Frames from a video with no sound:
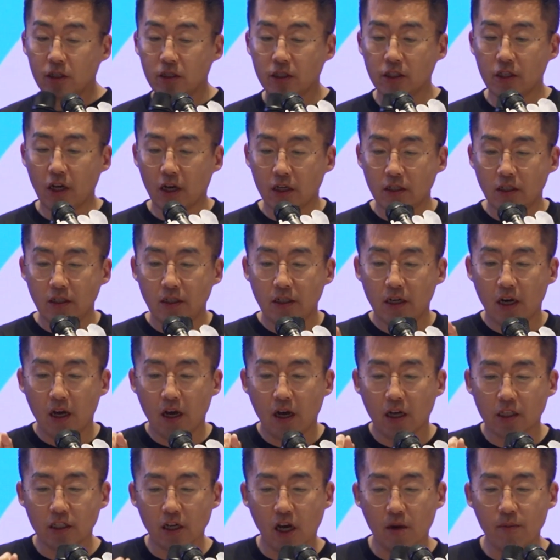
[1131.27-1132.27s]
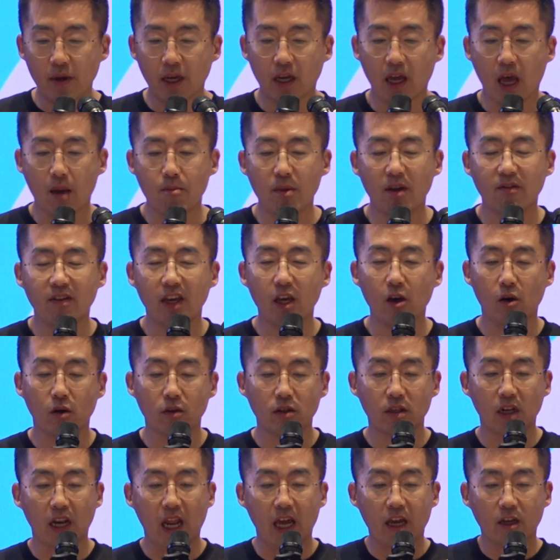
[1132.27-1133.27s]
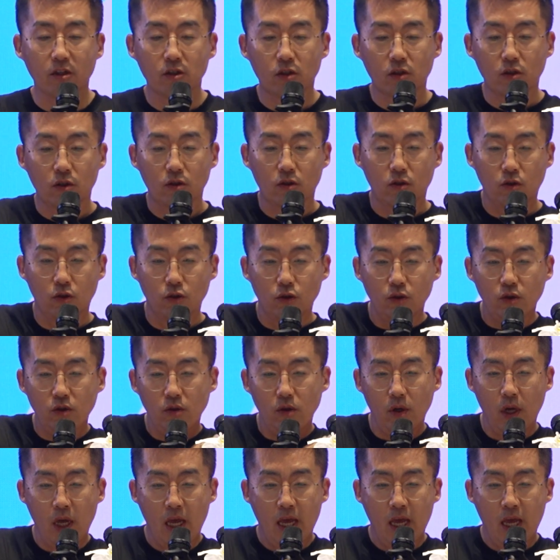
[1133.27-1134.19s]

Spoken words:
non-atomic MEV on layer 2